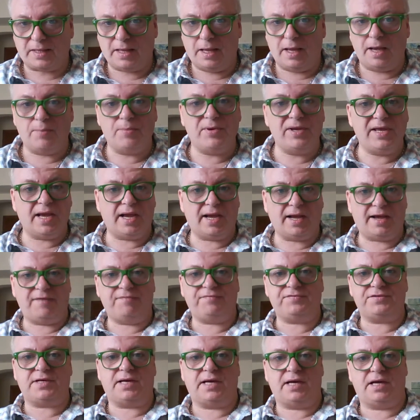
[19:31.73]
And we
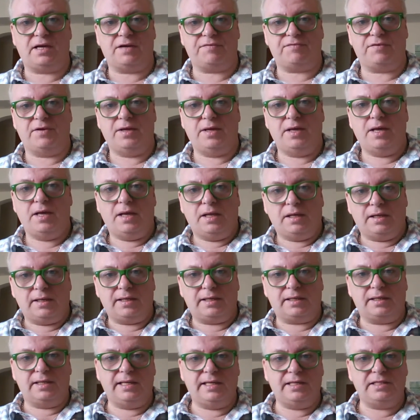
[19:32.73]
have to have,
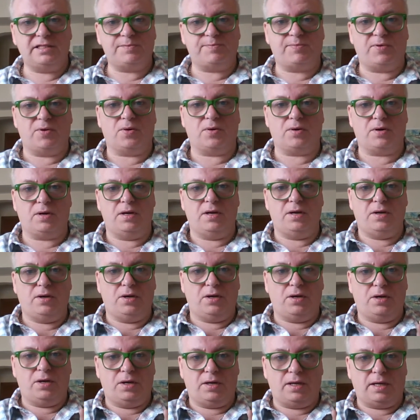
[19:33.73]
like Niels Bohr
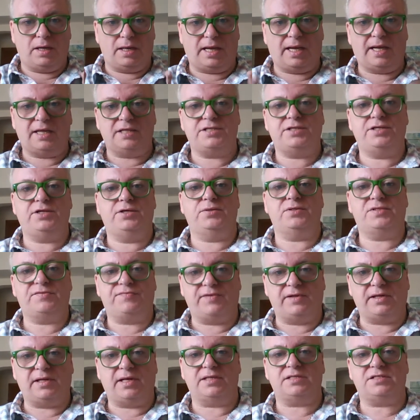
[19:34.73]
had to use
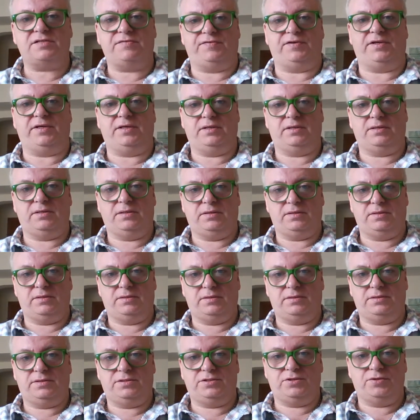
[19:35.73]
philosophy
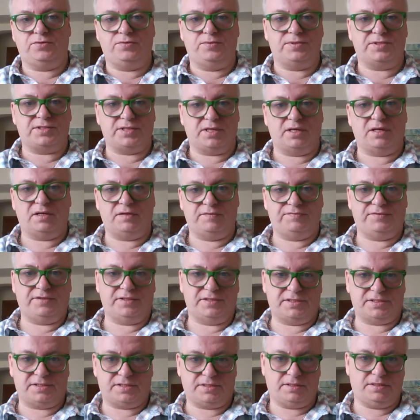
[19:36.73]
to resolve
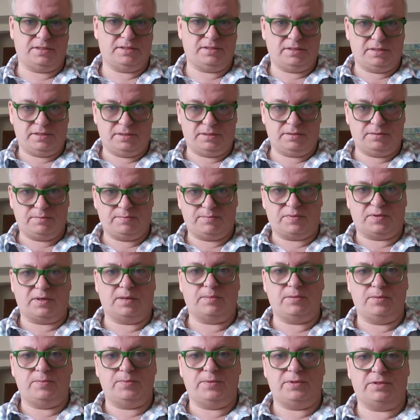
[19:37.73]
this
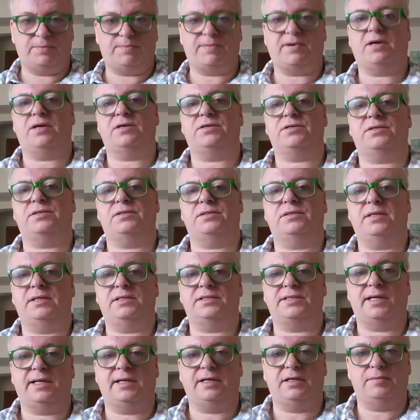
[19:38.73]
problem with the particle
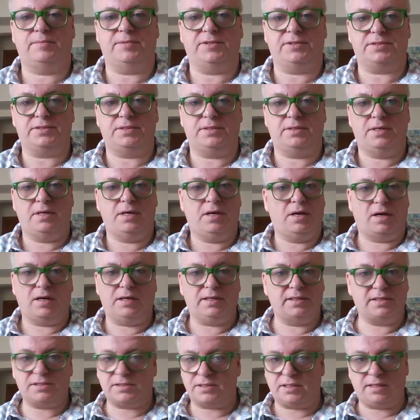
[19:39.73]
entanglement.
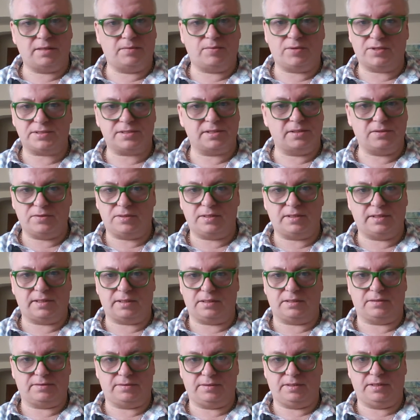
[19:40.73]
Einstein wasn't looking
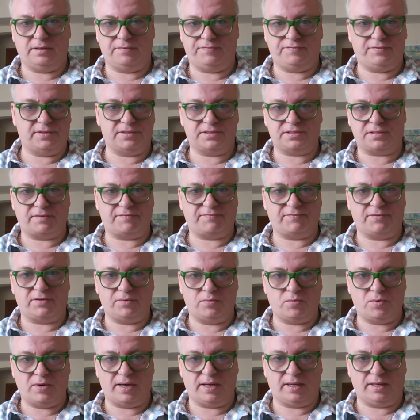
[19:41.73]
at it in a philosophical
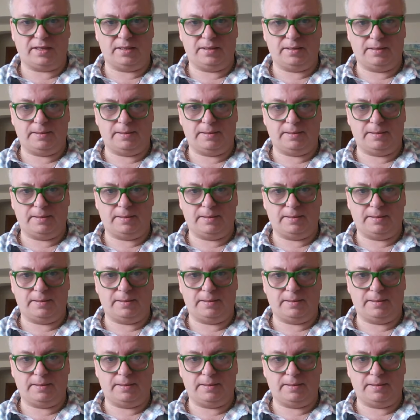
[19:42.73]
way.